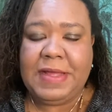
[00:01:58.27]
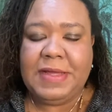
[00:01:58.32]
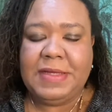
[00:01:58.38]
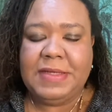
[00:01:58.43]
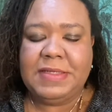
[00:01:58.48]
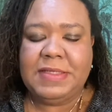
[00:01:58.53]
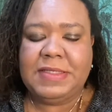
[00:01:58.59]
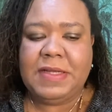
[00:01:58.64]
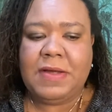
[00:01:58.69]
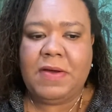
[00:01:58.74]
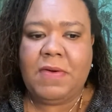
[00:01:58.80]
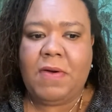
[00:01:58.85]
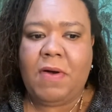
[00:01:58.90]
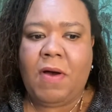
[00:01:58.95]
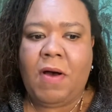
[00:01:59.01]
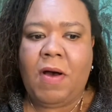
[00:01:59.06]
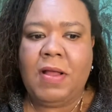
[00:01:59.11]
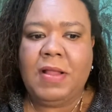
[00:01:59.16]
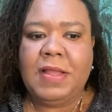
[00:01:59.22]
So
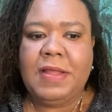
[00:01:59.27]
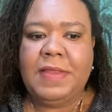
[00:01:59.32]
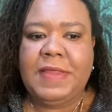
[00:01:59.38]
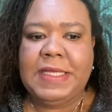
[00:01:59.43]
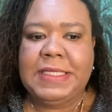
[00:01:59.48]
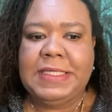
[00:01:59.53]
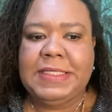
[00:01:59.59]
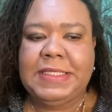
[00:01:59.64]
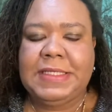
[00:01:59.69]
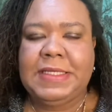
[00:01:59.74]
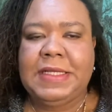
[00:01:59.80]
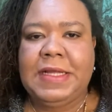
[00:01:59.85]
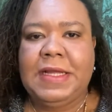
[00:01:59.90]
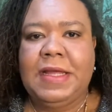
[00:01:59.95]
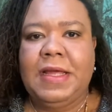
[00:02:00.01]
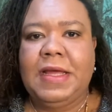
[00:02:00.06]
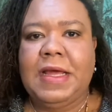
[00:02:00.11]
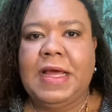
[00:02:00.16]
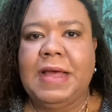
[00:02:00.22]
all of this
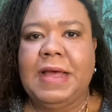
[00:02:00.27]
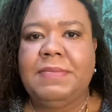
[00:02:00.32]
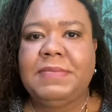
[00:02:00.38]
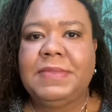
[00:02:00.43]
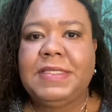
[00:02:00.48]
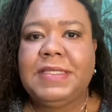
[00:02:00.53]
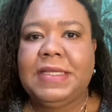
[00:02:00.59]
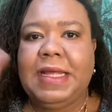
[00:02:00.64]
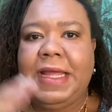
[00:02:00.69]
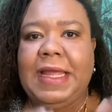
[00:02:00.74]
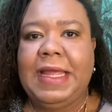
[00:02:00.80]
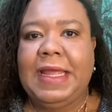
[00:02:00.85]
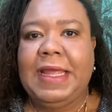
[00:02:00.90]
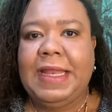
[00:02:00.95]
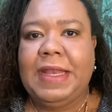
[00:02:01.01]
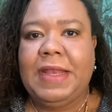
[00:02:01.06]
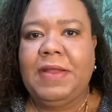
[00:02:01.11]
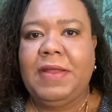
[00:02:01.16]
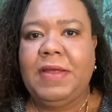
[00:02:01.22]
comes
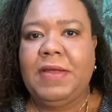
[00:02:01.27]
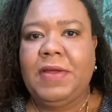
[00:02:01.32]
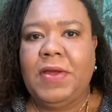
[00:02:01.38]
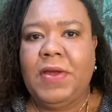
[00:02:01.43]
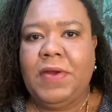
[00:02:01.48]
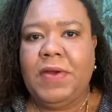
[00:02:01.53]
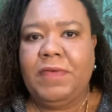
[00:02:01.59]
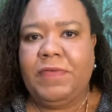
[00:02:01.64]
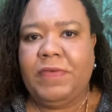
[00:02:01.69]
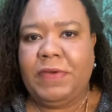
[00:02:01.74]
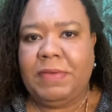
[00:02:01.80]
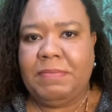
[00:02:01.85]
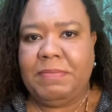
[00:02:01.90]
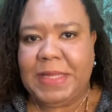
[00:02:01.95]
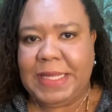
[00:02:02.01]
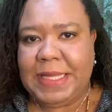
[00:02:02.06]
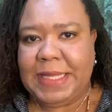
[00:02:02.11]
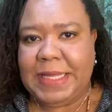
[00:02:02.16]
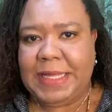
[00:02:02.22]
in for
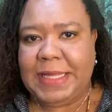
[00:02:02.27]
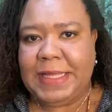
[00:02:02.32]
me,